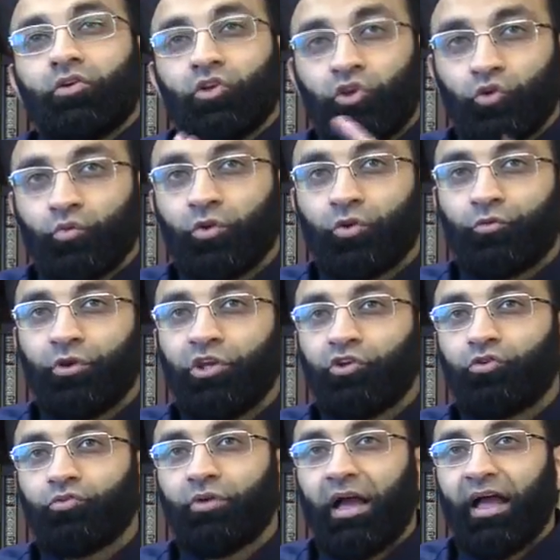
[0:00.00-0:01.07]
you will
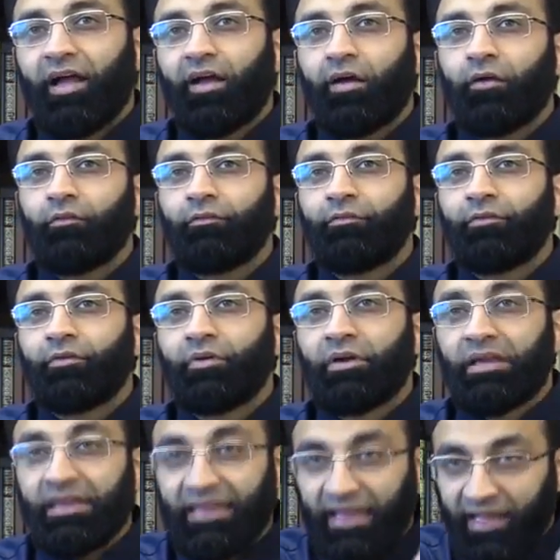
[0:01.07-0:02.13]
going to have
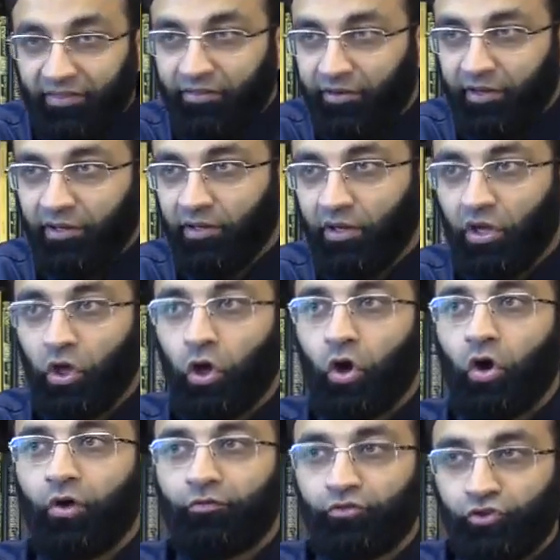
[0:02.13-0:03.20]
gathering
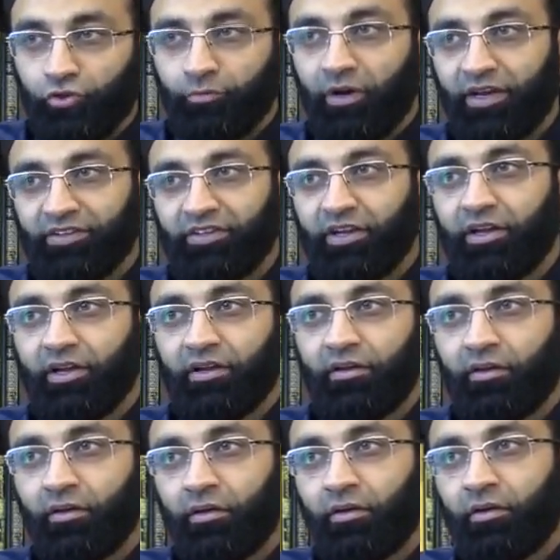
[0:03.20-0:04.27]
of Jummah
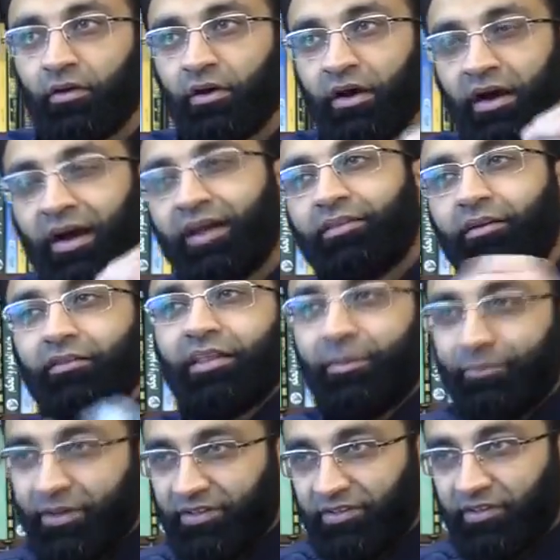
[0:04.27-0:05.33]
Salah other
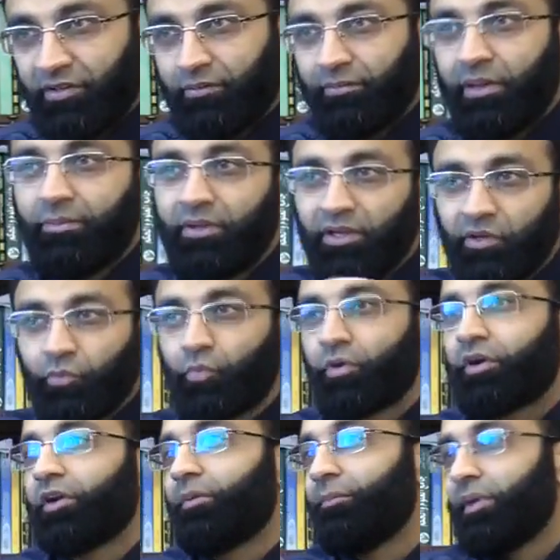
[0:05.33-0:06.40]
than masjid, maybe at
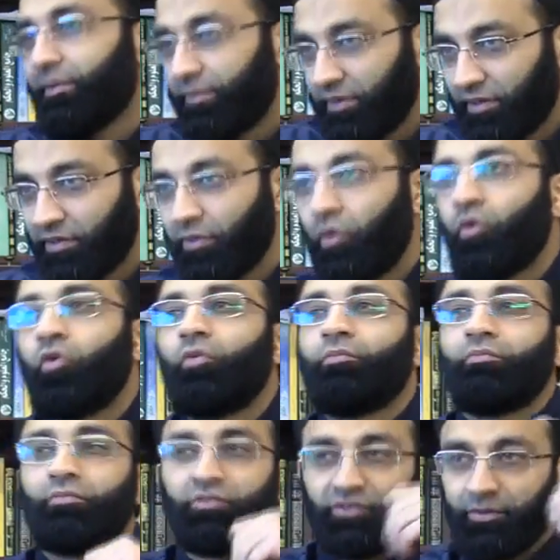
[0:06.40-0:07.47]
work, maybe in
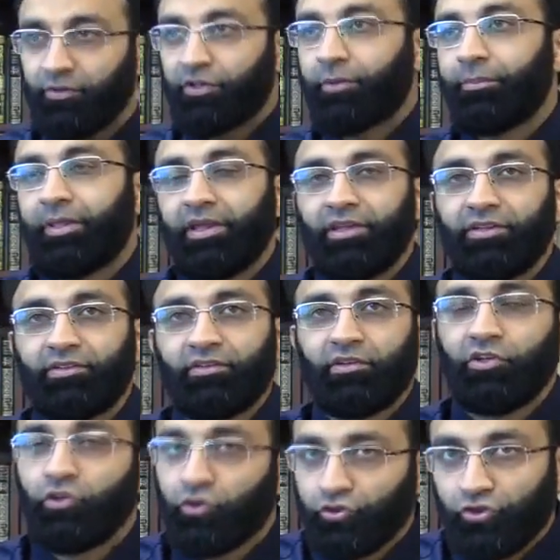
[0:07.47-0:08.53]
home, some other place,
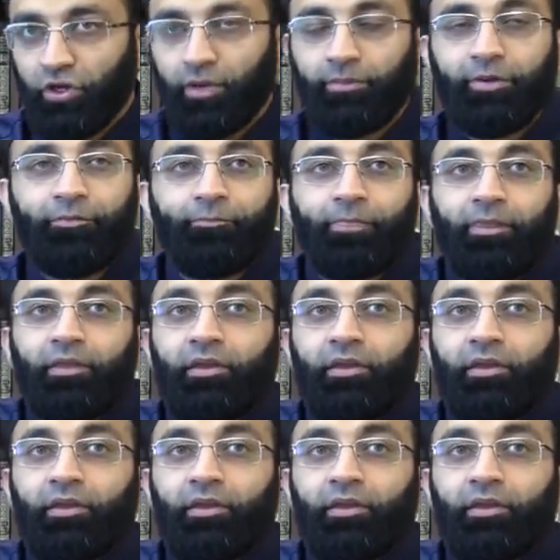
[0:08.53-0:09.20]
in your shop.